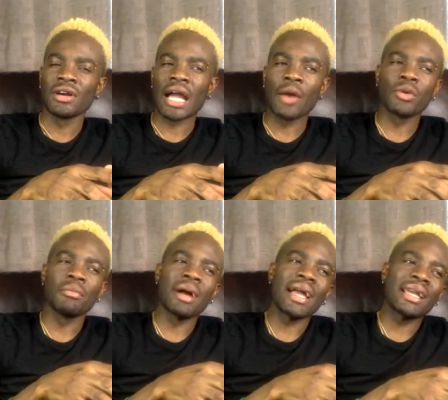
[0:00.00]
I
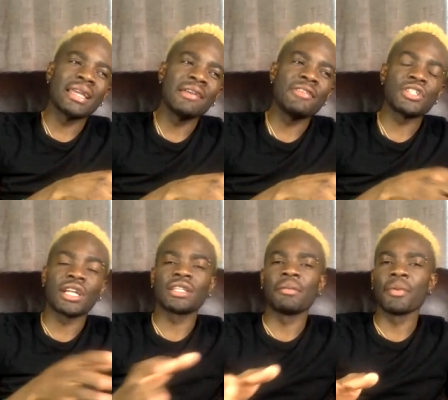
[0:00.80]
wouldn't buy a kingfish. A
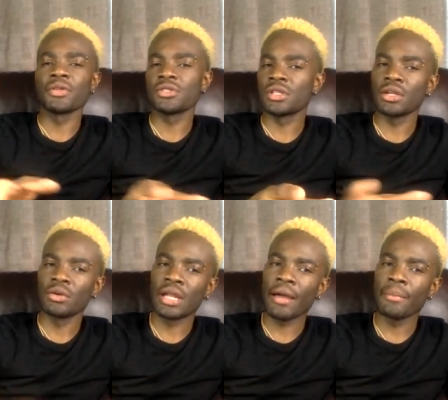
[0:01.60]
lot of persons they
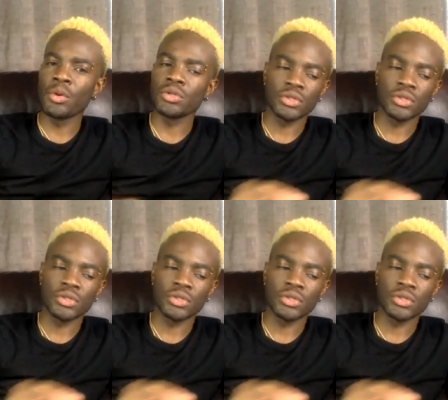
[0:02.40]
don't like bone.